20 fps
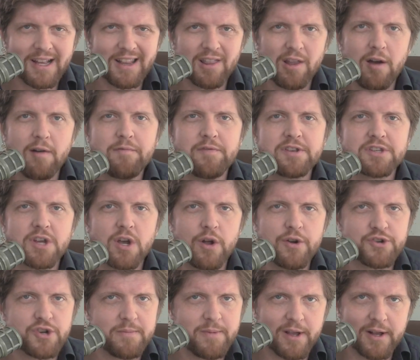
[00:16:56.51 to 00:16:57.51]
love this
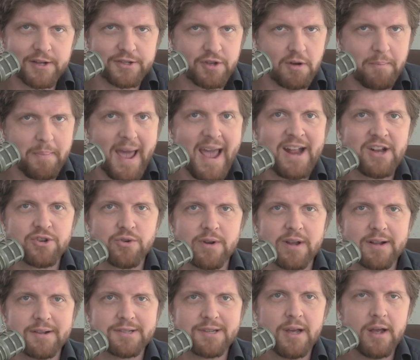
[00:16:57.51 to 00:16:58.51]
country, because they're
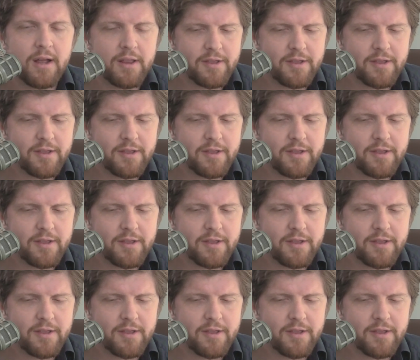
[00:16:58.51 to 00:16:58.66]
patriots.